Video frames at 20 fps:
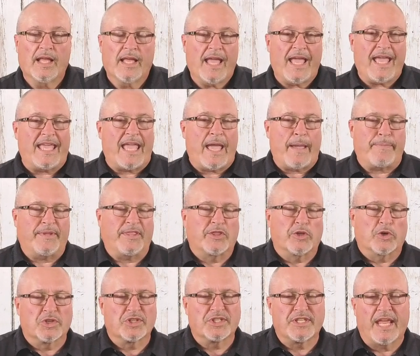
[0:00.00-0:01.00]
Hey, happy
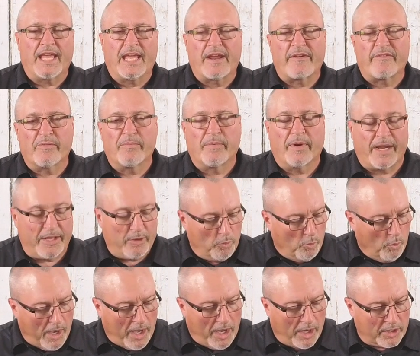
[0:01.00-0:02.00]
Thursday, everybody.
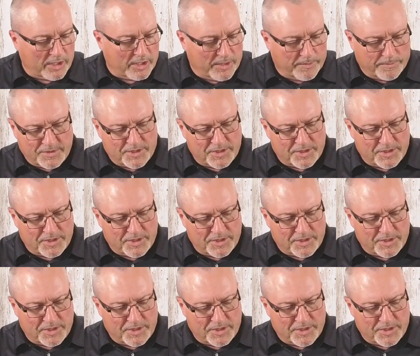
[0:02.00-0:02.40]
Welcome